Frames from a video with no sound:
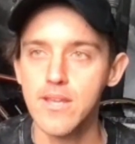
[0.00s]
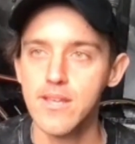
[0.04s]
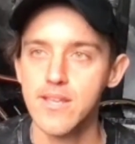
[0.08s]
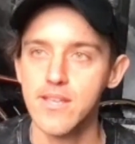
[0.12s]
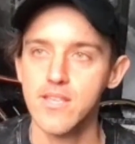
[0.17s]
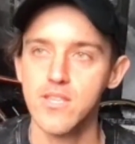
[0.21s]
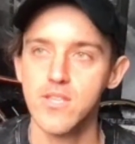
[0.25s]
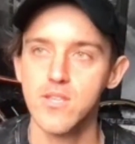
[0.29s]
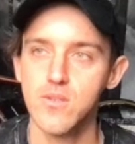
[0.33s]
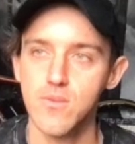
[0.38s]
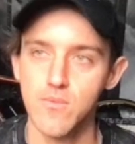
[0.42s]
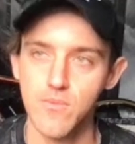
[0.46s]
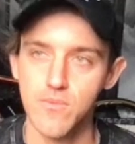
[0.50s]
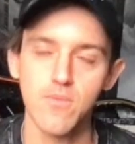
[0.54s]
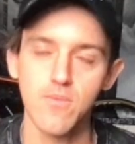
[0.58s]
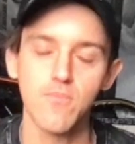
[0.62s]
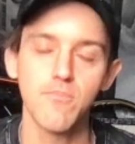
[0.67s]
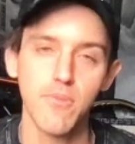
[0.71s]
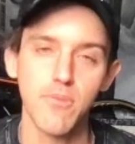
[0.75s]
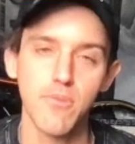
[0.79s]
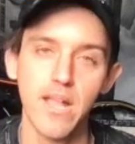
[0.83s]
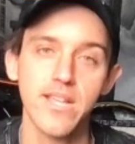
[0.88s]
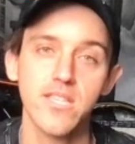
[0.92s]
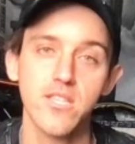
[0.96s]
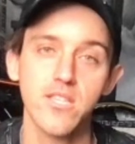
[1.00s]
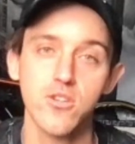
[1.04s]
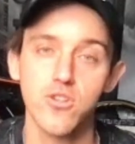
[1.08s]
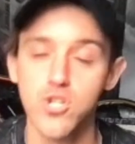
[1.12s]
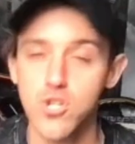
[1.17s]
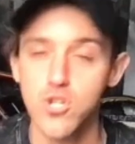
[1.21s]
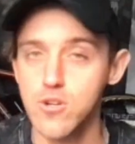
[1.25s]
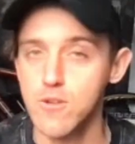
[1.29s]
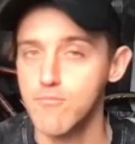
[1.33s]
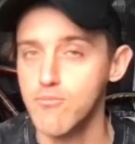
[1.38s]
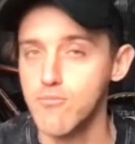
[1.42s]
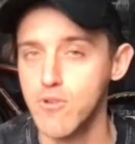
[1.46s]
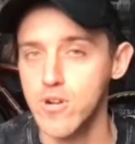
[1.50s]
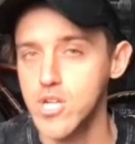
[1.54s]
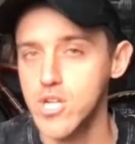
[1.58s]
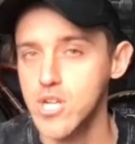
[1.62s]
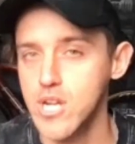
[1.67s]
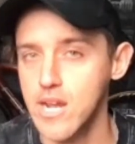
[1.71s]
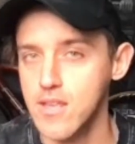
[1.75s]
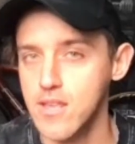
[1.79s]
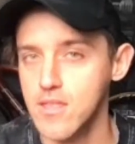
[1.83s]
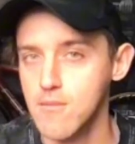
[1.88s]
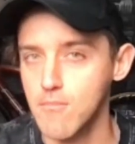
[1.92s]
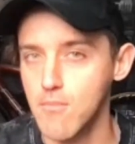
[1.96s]
is the place you should
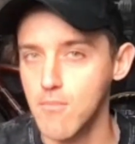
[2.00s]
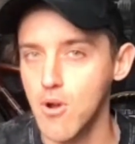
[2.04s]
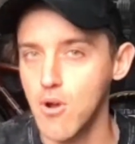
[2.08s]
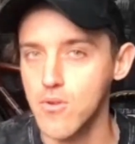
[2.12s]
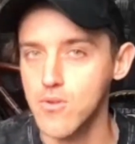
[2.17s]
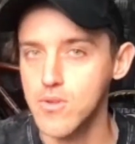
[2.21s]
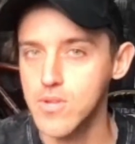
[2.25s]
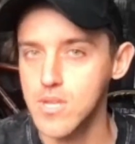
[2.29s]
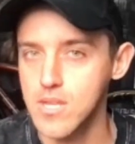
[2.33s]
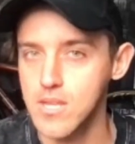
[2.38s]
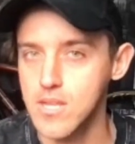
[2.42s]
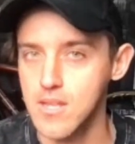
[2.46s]
appreciate the most,